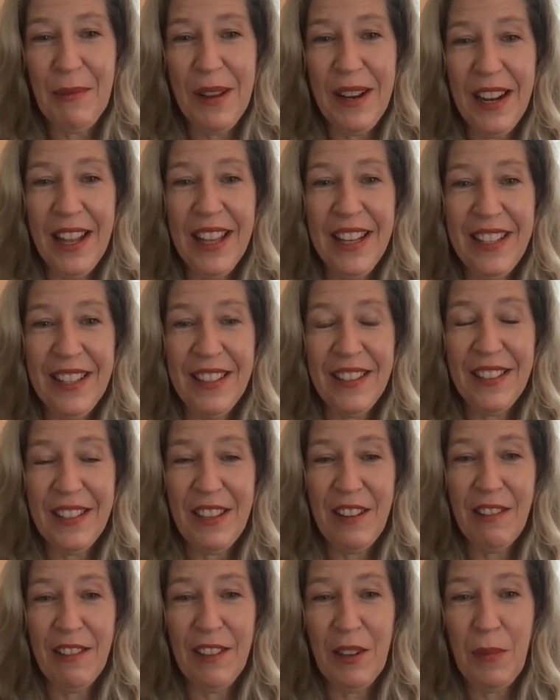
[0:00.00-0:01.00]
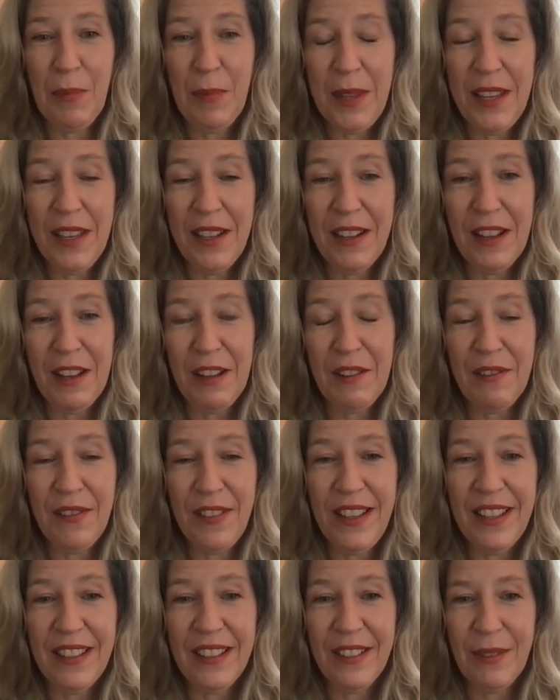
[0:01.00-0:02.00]
when I just see your little bee and not your
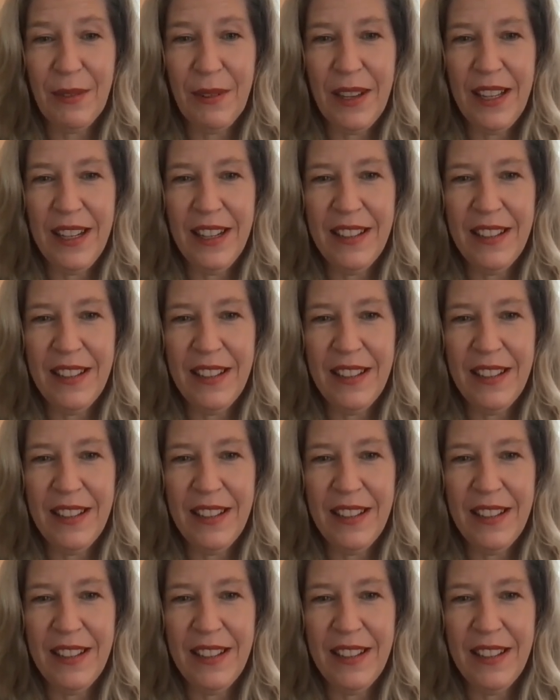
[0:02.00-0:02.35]
face, right?